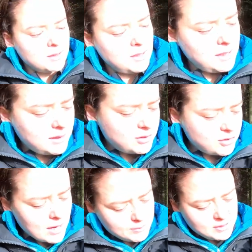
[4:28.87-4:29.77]
The
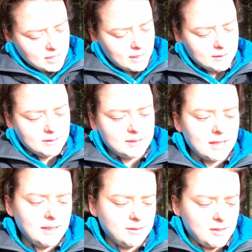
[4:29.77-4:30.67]
straps at the
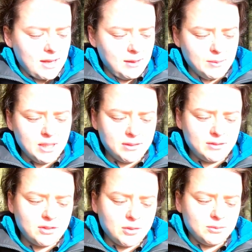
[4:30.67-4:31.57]
side of the helmet
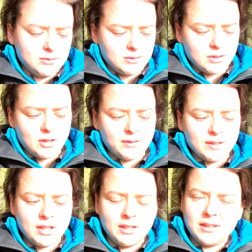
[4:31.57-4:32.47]
don't
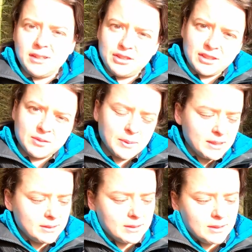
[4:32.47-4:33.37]
offer
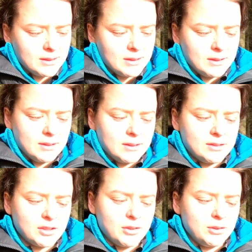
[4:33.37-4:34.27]
adjustment,
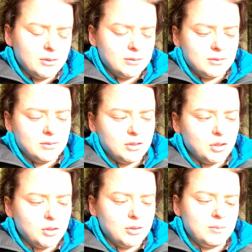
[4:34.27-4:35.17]
so
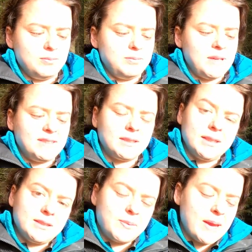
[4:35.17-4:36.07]
you're
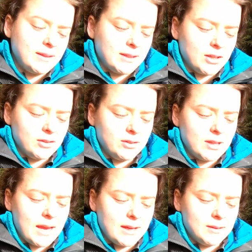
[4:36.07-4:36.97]
basically depending on
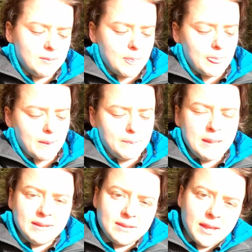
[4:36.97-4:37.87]
that
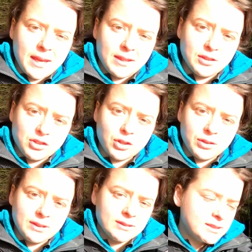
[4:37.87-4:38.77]
piece there, the join,